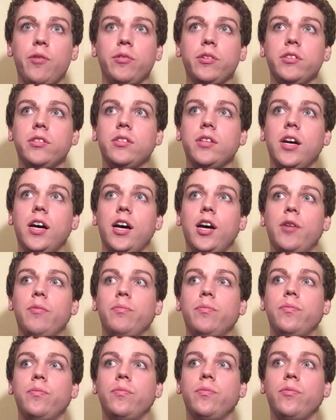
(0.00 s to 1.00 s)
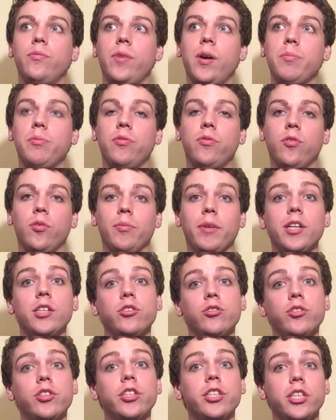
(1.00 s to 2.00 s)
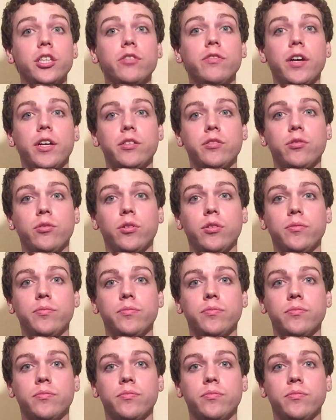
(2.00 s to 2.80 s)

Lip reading: was right before my junior year of high school.